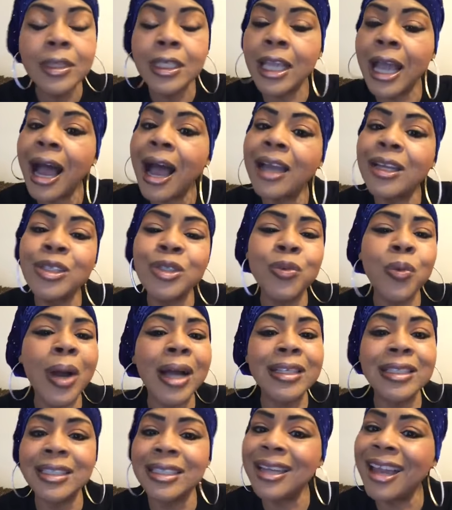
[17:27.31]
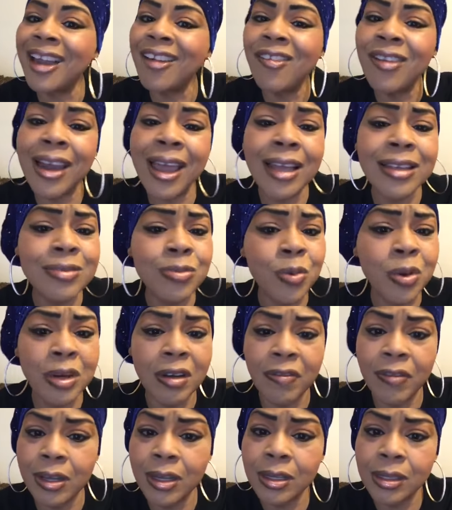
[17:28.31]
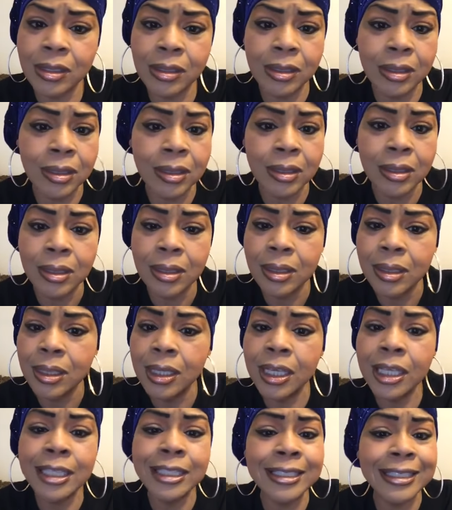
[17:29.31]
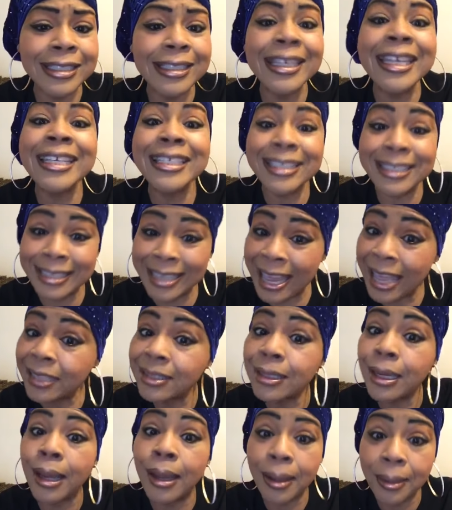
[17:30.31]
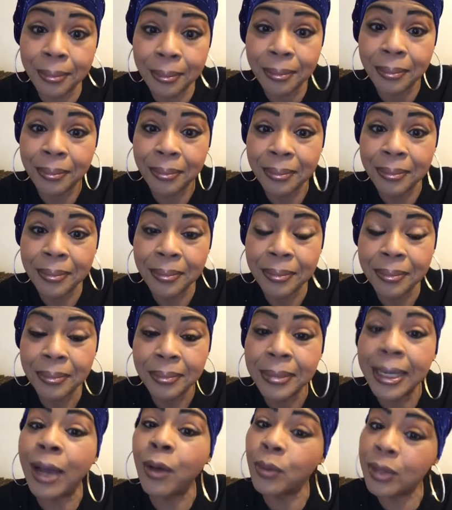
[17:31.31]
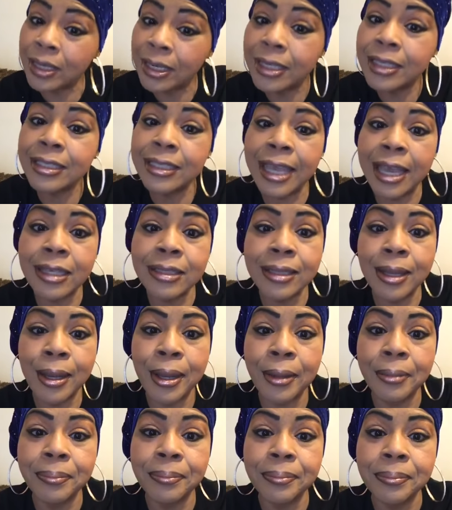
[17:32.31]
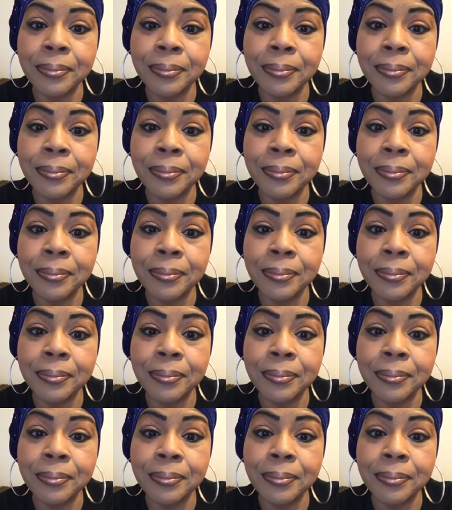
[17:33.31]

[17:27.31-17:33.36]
God is watching every last one of us. It's that time. Now it is that time.